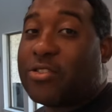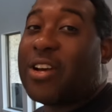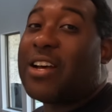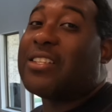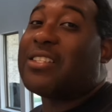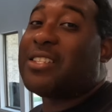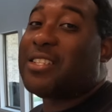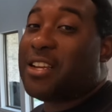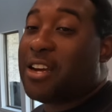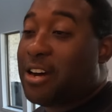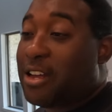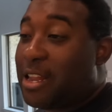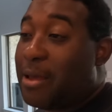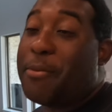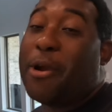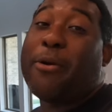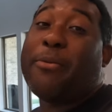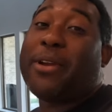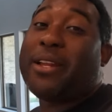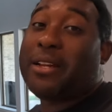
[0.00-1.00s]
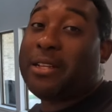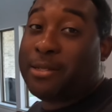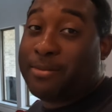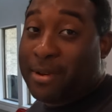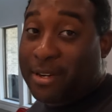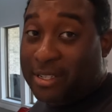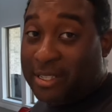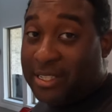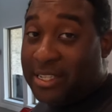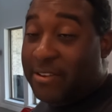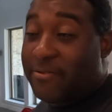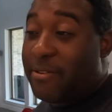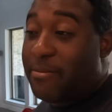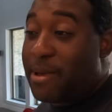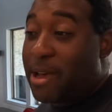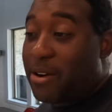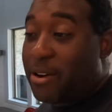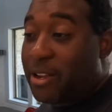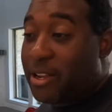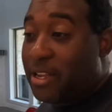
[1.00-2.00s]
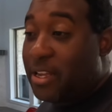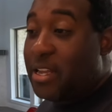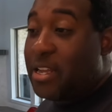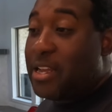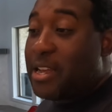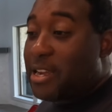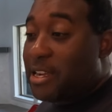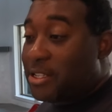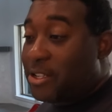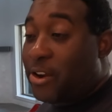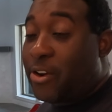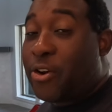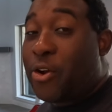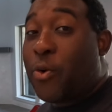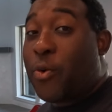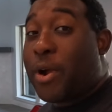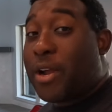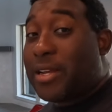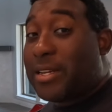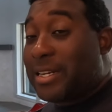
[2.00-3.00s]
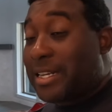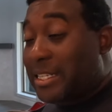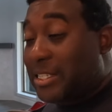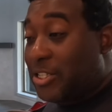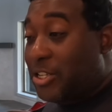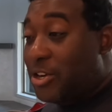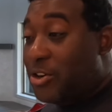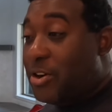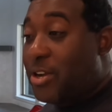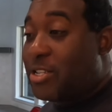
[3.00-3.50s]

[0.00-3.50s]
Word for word: So I'll see y'all. Let me hurry get this mount TV mounted because I already know where it needs to go.